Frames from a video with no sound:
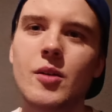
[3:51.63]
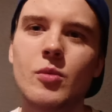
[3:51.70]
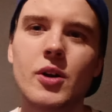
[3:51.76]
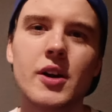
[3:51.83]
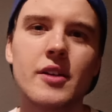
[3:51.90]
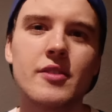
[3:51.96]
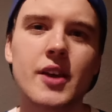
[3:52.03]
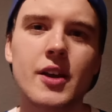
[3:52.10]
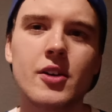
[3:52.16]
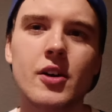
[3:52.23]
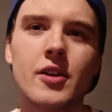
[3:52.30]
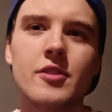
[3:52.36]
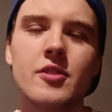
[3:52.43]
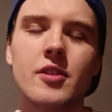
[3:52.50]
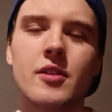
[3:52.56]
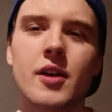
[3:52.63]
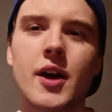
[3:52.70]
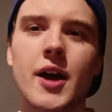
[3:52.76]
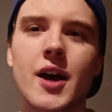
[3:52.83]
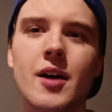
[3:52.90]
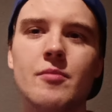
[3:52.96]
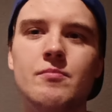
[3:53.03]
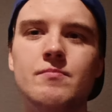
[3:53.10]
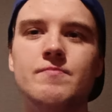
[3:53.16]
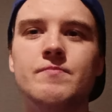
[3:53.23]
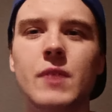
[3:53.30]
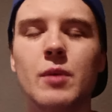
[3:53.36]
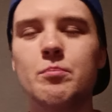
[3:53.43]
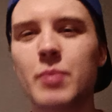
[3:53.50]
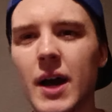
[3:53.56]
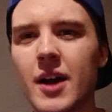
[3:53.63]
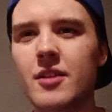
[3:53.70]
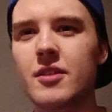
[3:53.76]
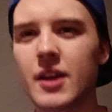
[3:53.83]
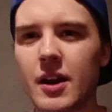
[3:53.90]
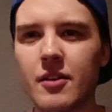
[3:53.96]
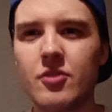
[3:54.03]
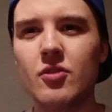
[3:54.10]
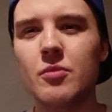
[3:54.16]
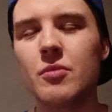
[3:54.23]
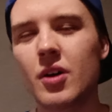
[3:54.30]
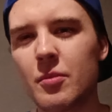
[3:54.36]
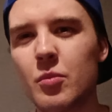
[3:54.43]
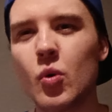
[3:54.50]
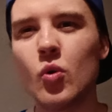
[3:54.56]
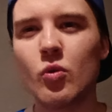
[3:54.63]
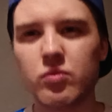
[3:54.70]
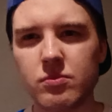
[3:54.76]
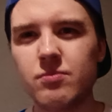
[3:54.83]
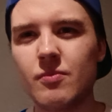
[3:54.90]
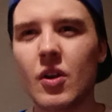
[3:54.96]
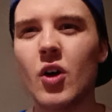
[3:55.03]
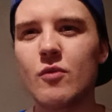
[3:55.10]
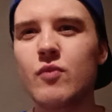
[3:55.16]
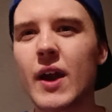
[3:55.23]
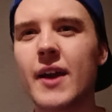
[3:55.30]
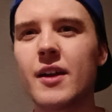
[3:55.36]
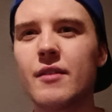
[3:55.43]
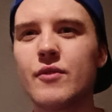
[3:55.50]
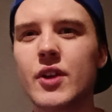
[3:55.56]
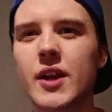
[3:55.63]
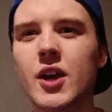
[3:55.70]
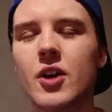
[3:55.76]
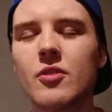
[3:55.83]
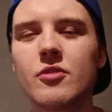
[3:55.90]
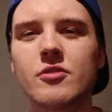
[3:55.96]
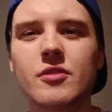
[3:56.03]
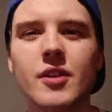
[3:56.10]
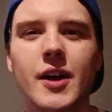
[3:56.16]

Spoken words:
What can I say, guys? I'm back, you know, doing, like, more, like, regular videos.